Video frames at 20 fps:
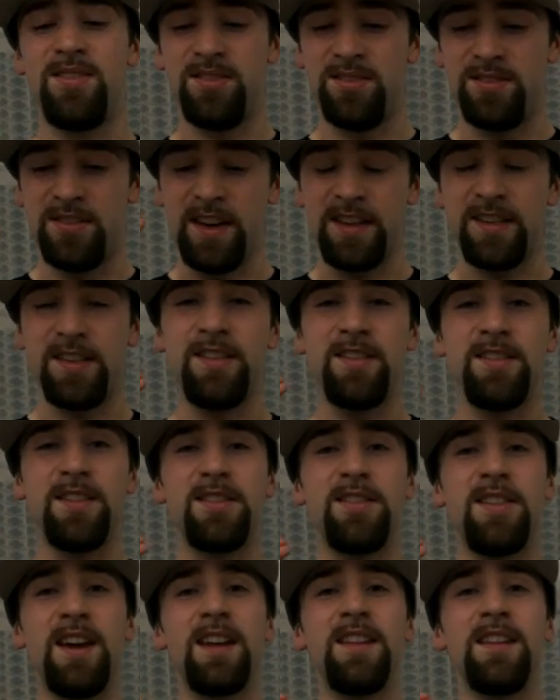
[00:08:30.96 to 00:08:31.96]
This is the
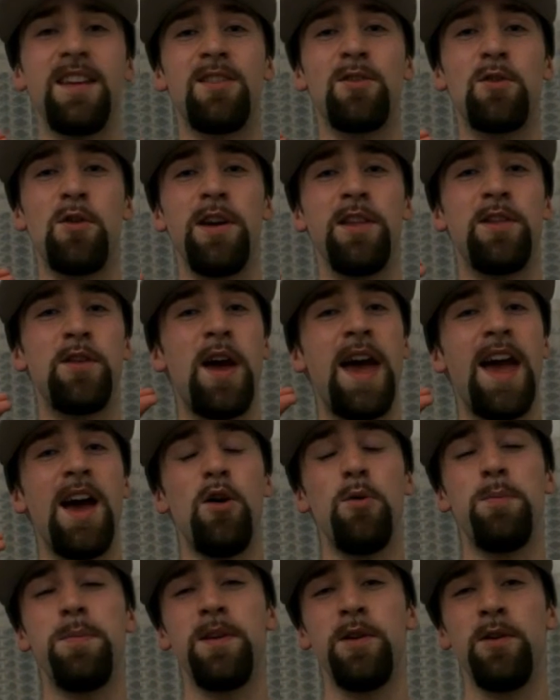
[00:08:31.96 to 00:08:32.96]
thing that's going to
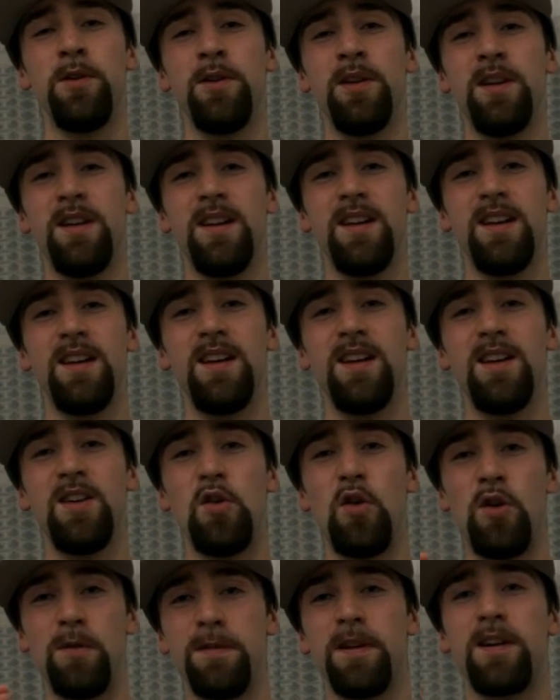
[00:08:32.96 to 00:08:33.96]
help you
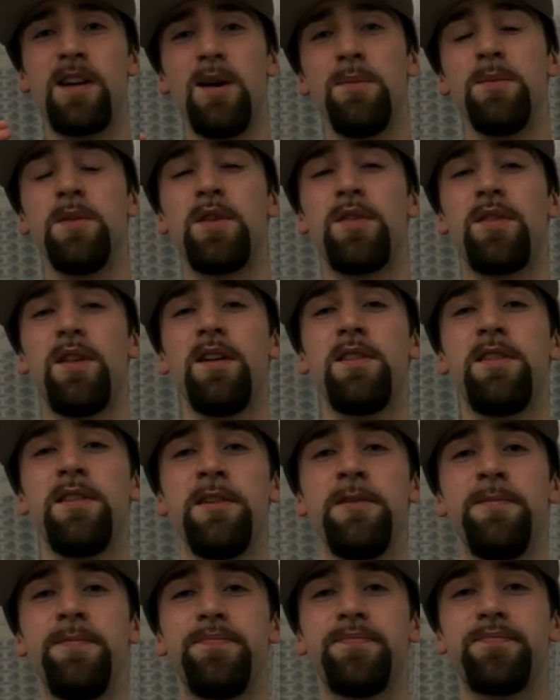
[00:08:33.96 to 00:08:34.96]
overcome your
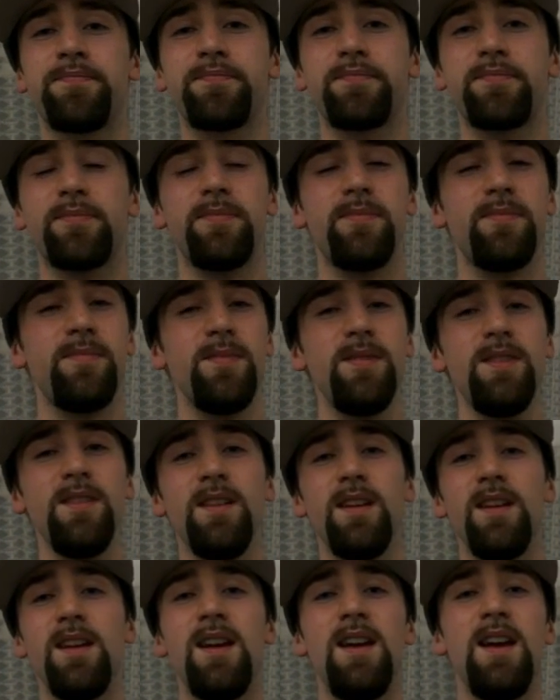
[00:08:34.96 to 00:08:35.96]
stutter.
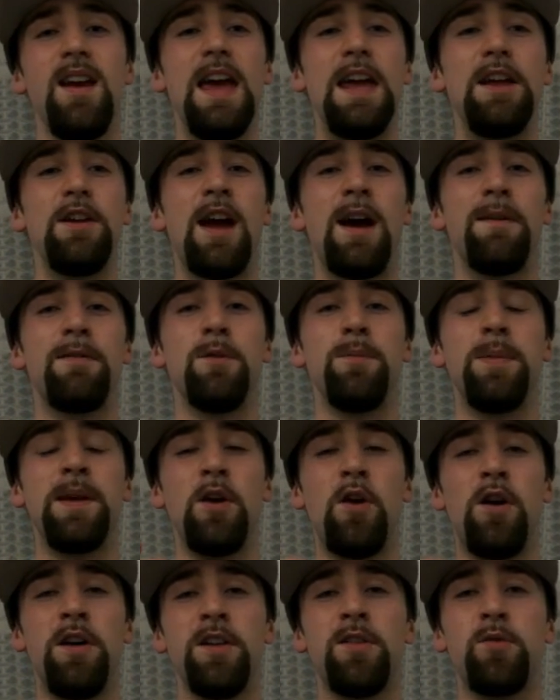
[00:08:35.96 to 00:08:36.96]
You have to be
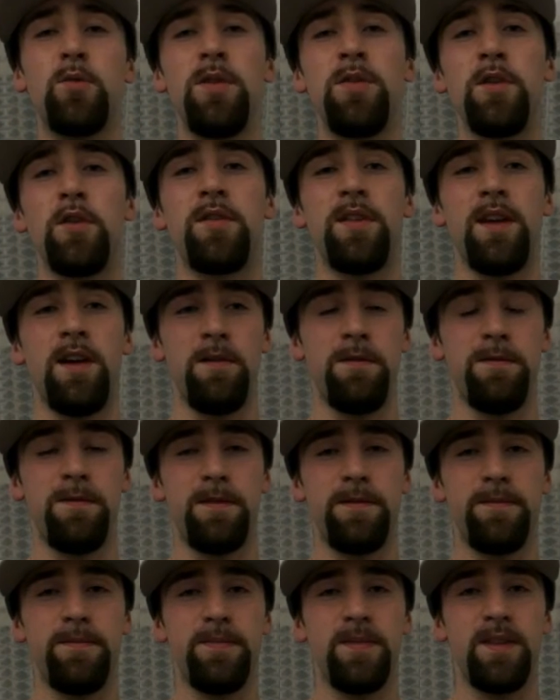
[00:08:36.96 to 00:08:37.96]
honest with
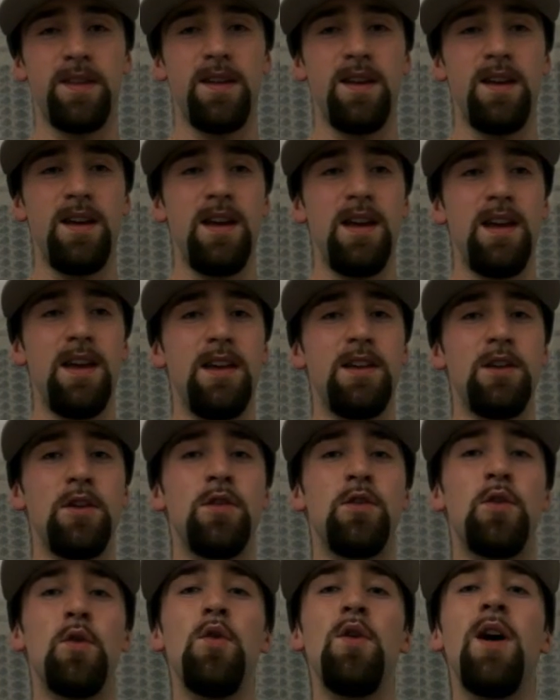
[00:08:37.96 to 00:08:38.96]
yourself. You
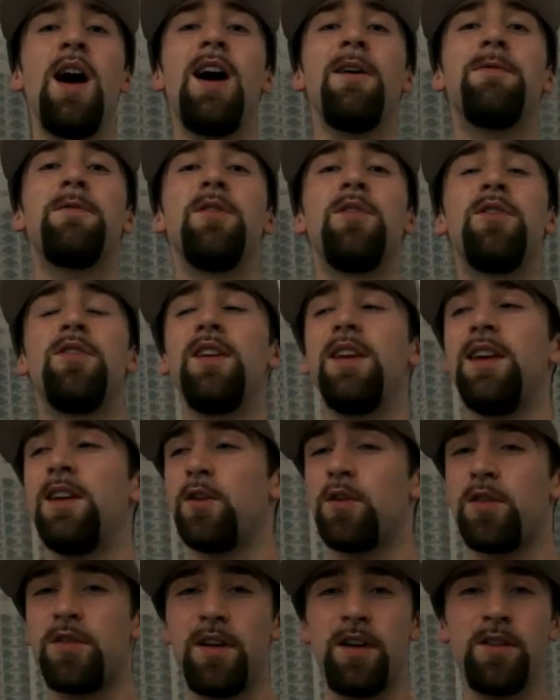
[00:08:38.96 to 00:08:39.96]
do have to see
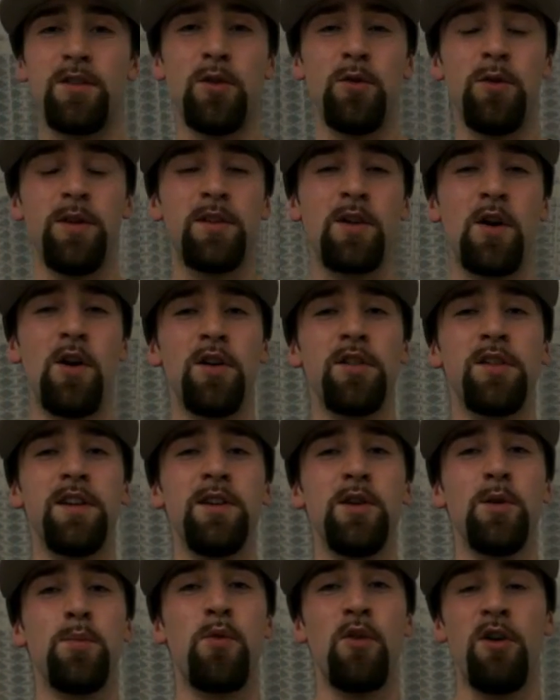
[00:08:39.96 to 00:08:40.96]
your stutter as causing
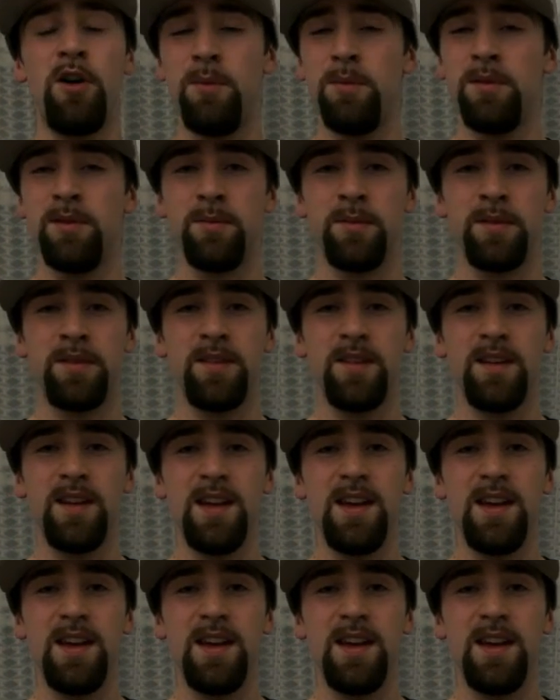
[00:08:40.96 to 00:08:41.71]
you problems.